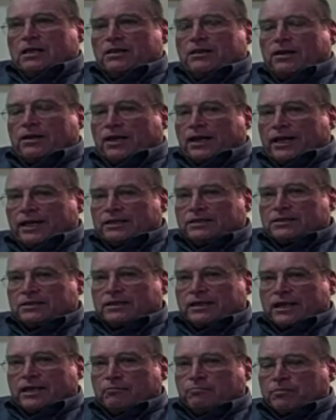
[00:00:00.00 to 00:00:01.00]
The
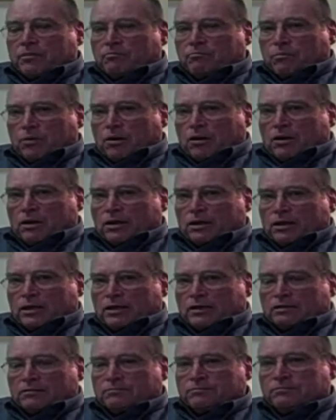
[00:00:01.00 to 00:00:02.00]
landscape of
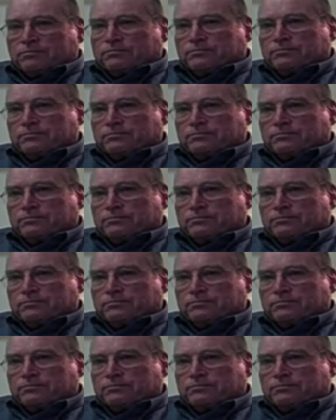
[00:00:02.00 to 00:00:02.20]
bargaining